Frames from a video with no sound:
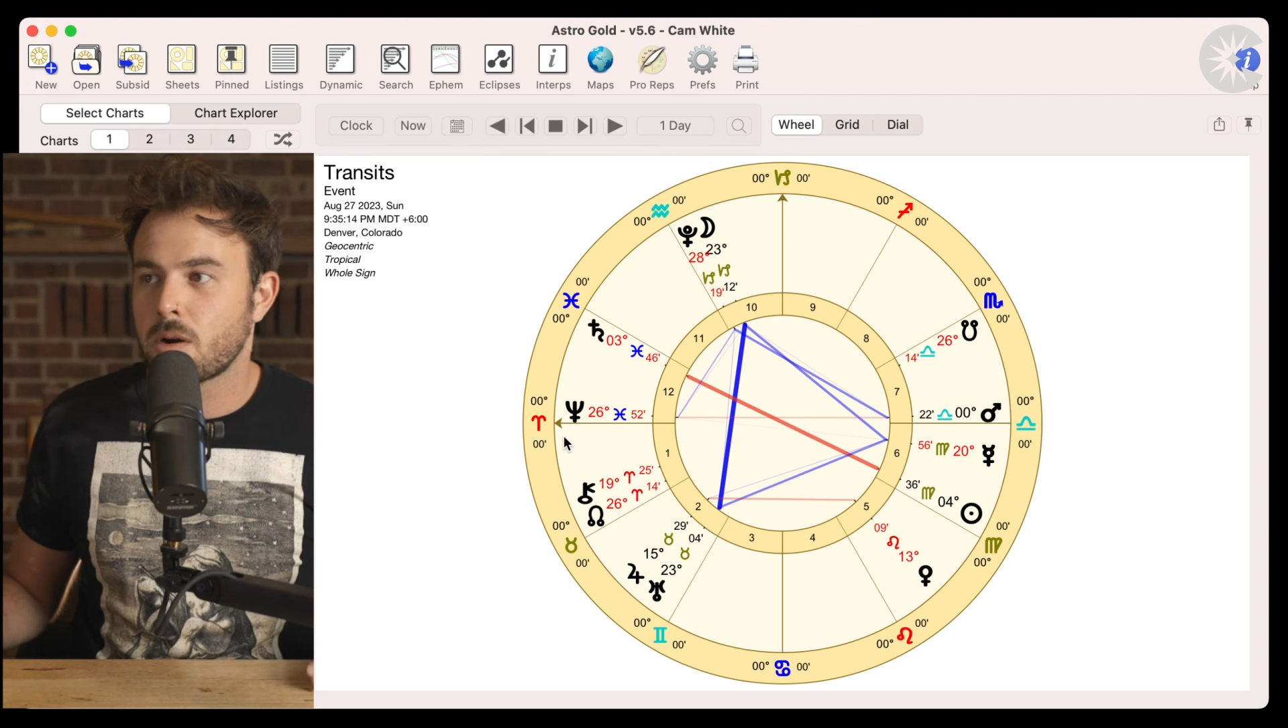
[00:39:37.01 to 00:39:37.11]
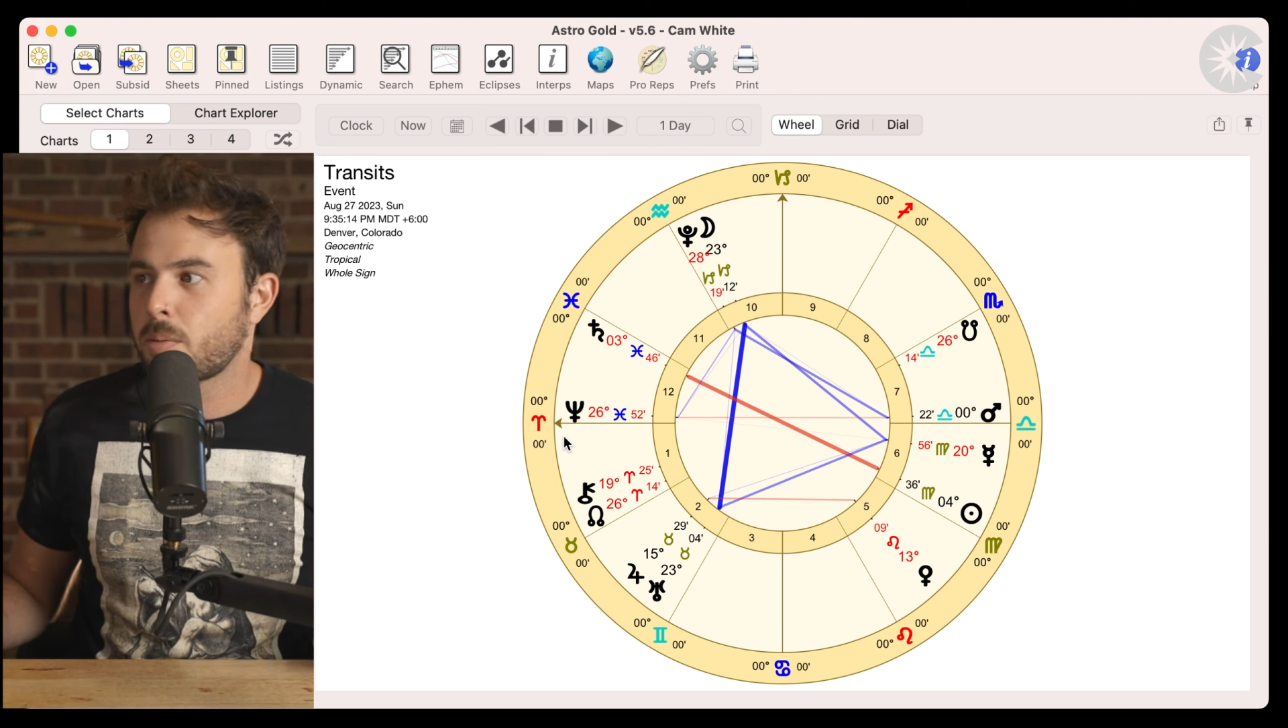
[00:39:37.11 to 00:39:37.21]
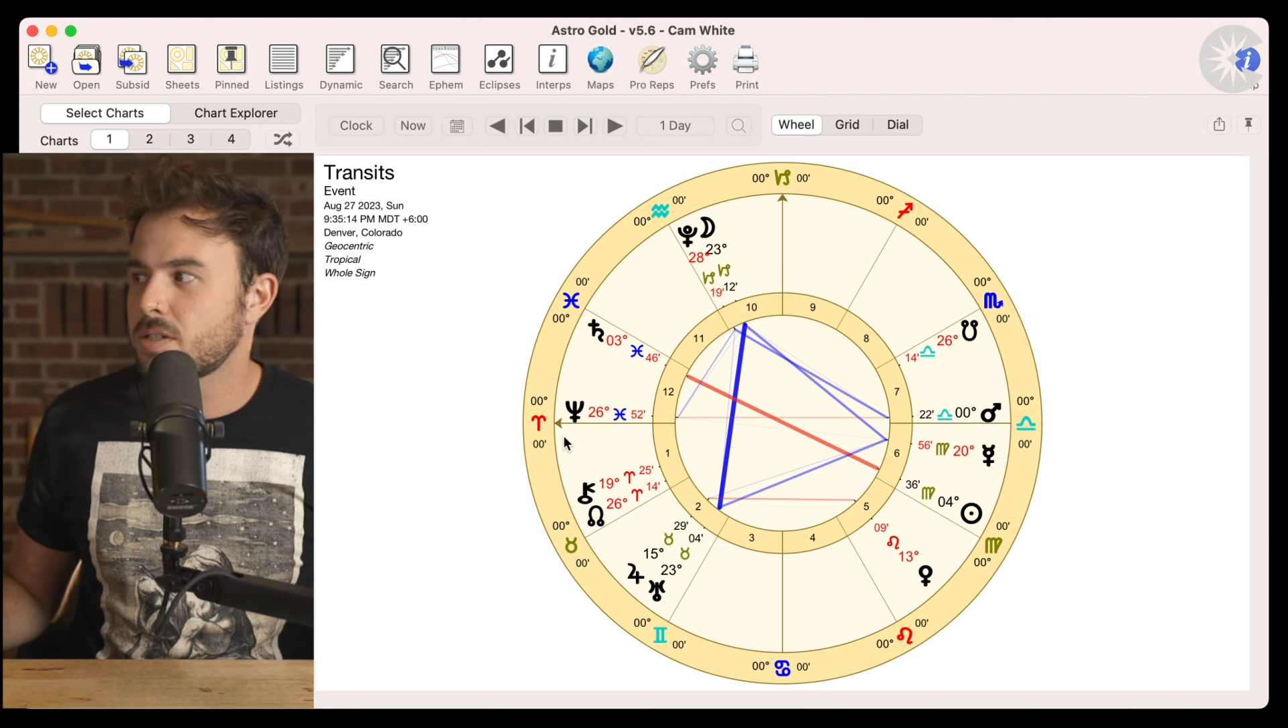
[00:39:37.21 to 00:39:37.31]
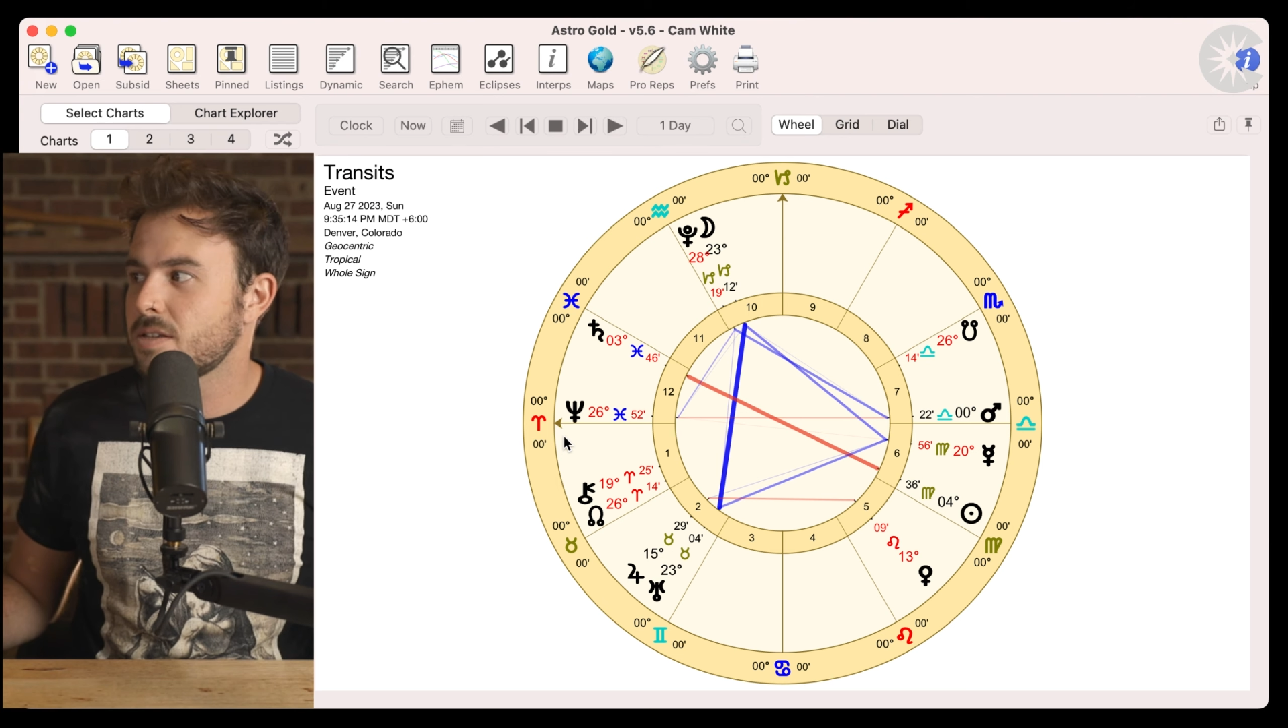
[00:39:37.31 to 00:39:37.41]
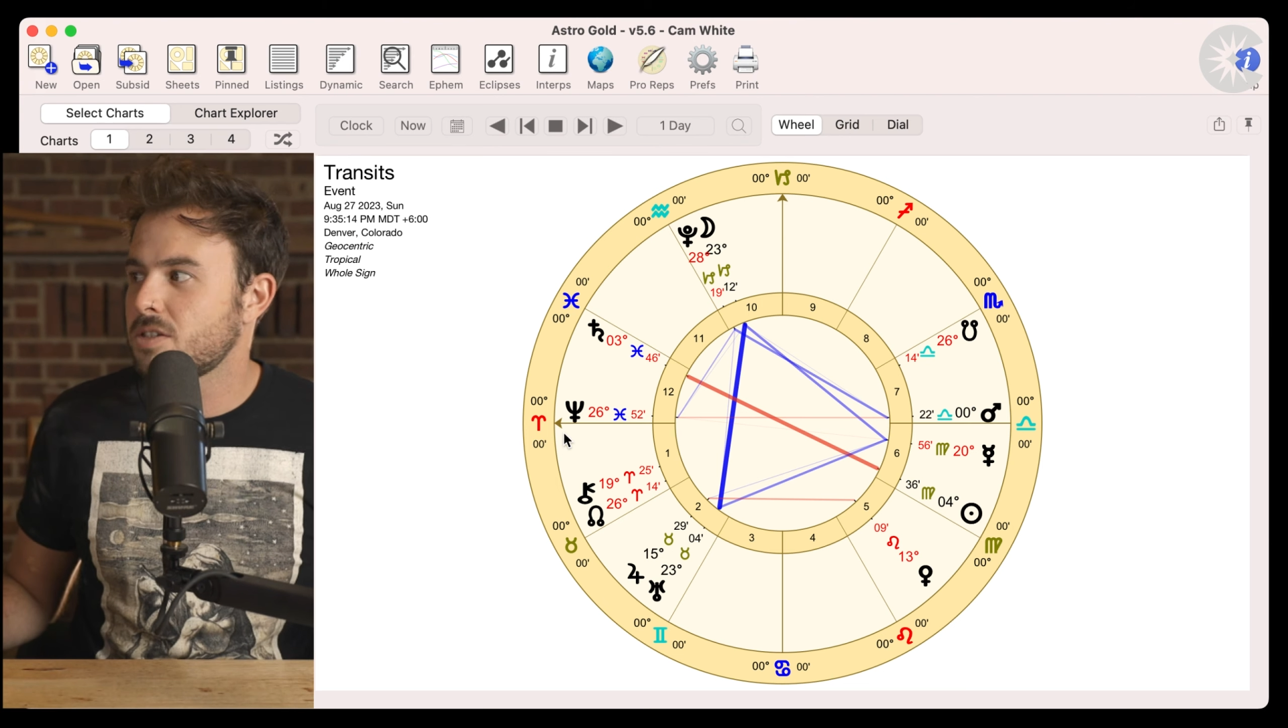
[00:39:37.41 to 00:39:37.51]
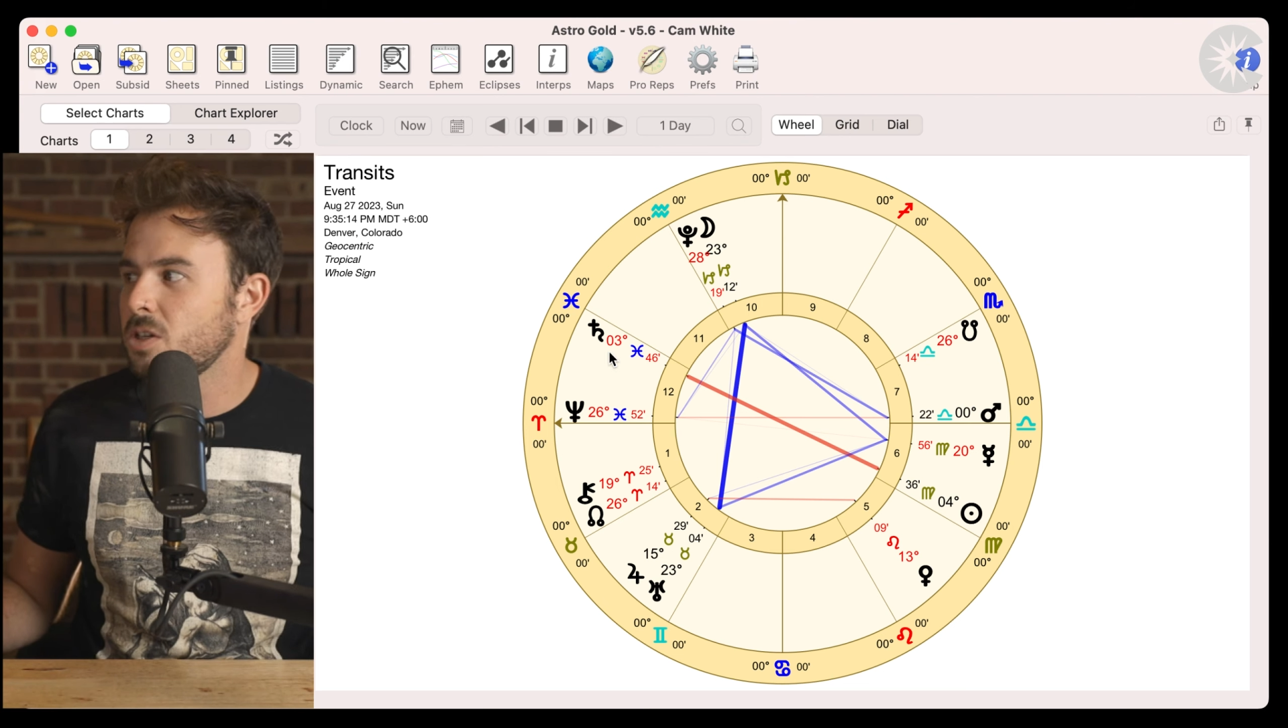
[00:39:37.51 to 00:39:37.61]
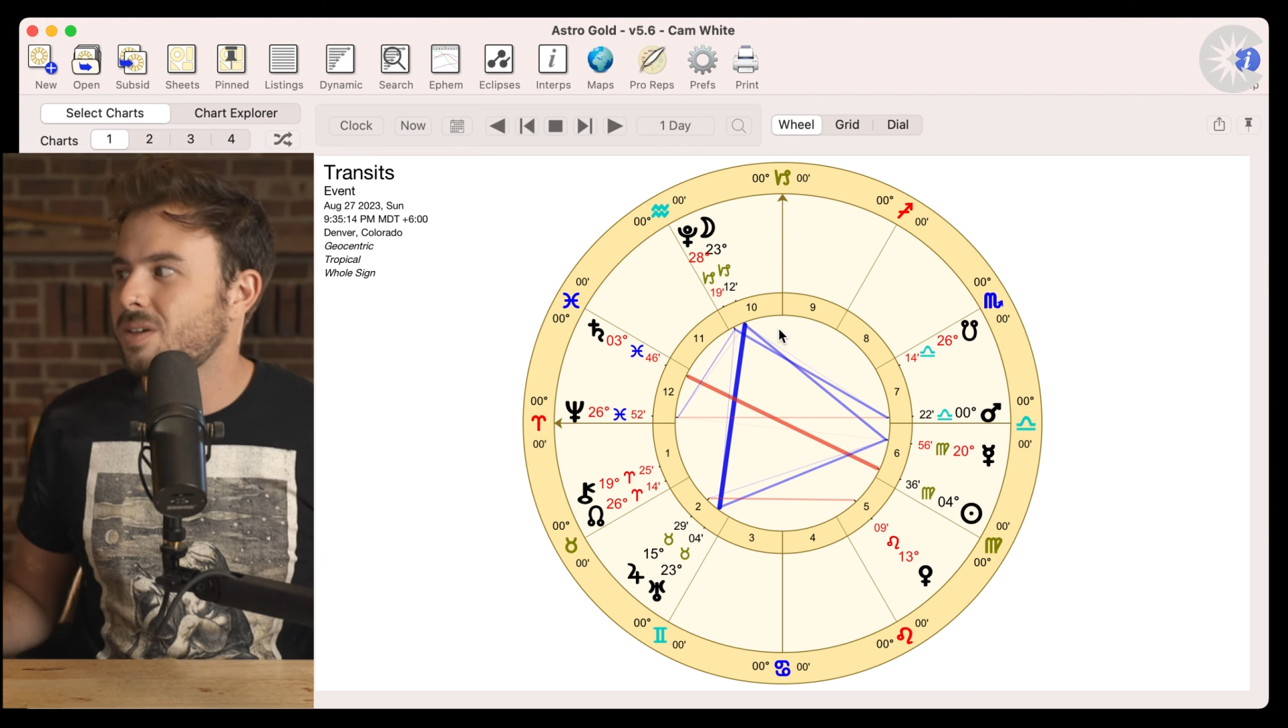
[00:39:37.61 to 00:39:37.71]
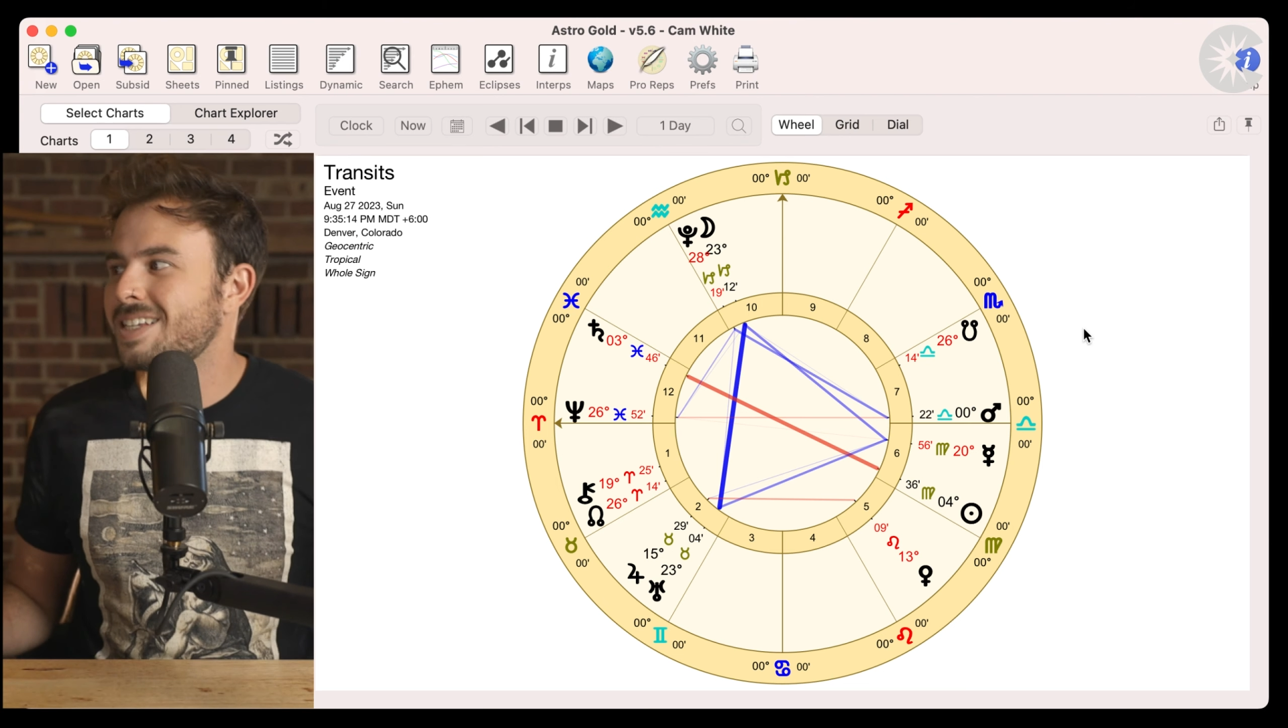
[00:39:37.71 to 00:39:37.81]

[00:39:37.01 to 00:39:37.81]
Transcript: represents you,